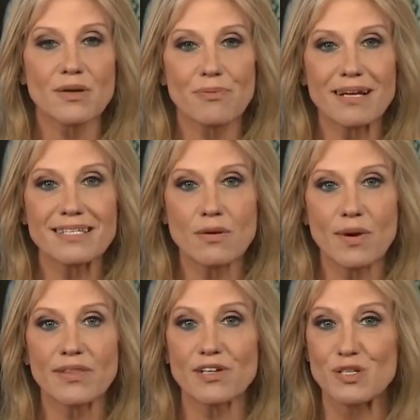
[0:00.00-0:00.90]
The president
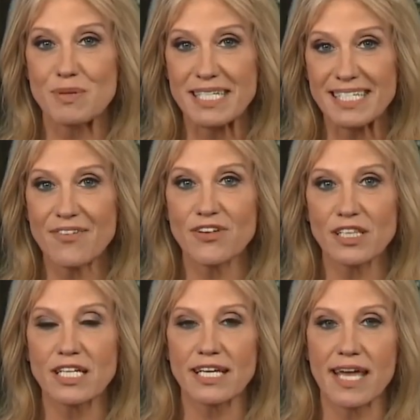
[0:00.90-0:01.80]
went there
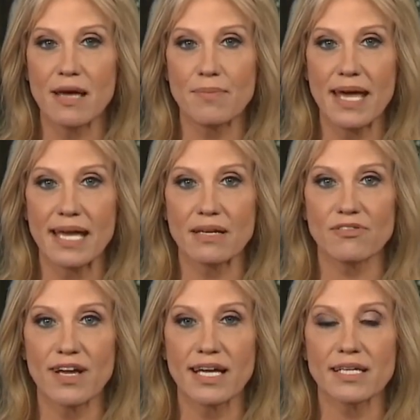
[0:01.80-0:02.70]
specifically to campaign
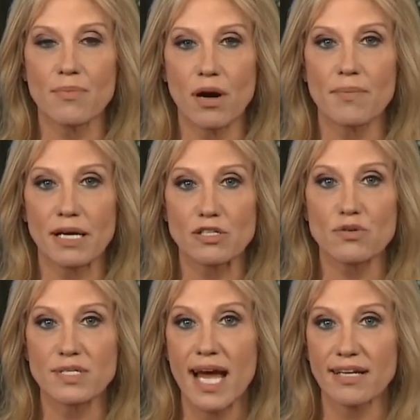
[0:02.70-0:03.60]
for Andy Barr about
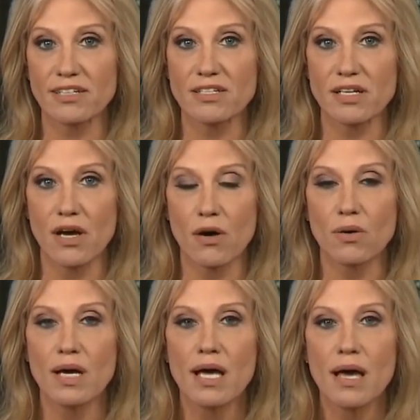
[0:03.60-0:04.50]
two Saturdays
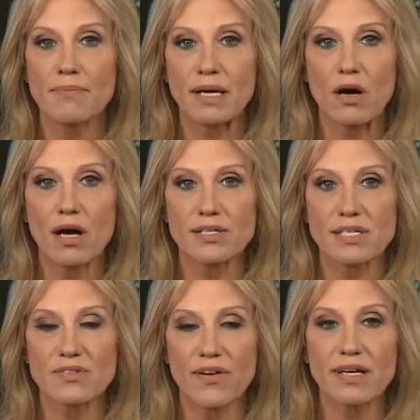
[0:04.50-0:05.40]
ago because
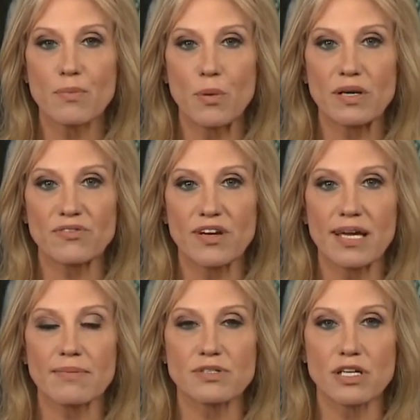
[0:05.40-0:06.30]
it's very important for
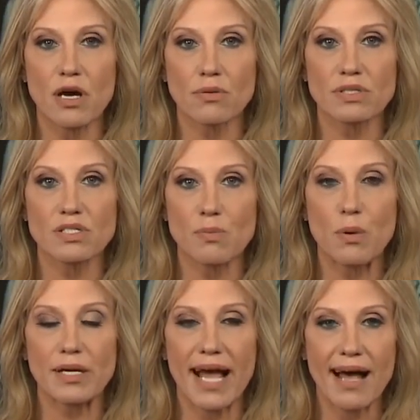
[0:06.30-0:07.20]
him to go and
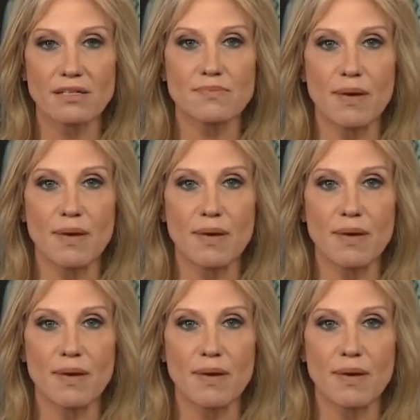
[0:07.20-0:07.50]
support House